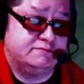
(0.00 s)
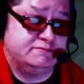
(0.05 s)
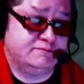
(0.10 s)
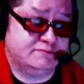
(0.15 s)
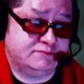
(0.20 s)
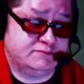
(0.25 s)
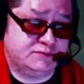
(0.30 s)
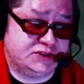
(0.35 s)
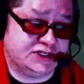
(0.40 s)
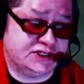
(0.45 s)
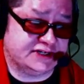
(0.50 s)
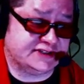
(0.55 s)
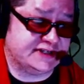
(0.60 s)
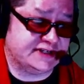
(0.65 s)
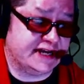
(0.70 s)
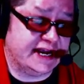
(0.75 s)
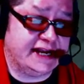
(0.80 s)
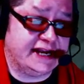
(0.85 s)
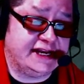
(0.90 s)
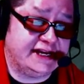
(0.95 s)
just
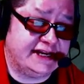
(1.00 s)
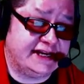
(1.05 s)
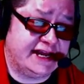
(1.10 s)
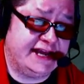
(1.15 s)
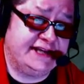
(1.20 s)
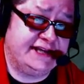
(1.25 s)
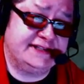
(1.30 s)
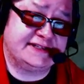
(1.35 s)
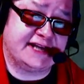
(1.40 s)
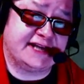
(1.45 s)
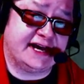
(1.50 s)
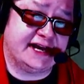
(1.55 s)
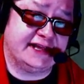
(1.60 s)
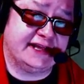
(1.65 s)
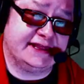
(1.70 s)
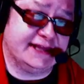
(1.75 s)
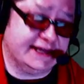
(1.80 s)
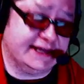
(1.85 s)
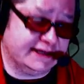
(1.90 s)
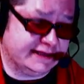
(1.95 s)
90 days, I
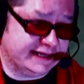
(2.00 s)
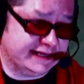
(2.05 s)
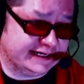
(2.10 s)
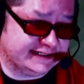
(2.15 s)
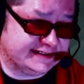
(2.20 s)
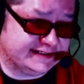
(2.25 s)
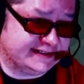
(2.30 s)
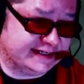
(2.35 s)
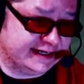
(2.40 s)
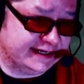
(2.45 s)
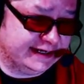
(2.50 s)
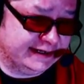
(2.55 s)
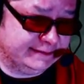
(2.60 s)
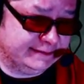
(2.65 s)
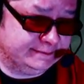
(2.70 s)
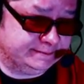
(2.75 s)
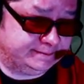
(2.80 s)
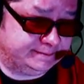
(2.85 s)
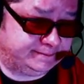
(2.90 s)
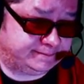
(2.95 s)
think that's,
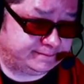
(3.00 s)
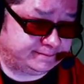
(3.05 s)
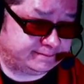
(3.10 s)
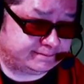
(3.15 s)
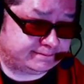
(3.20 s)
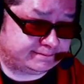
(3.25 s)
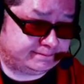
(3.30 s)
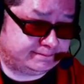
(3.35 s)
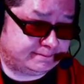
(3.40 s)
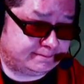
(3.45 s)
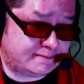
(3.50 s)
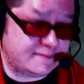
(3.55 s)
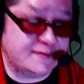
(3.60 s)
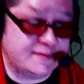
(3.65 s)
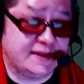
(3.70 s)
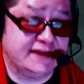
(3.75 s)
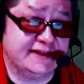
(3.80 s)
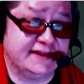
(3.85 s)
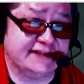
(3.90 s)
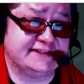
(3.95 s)
um,
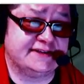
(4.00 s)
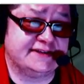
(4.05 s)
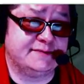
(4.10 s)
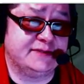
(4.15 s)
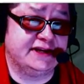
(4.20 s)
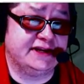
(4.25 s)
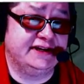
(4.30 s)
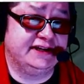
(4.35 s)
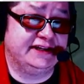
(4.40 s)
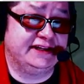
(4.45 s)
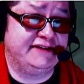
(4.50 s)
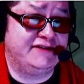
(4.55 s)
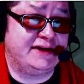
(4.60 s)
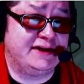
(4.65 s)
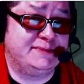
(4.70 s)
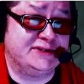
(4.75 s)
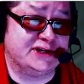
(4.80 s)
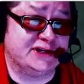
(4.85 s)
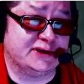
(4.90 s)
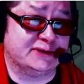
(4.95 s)
that's something to live up
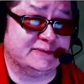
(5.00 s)
to.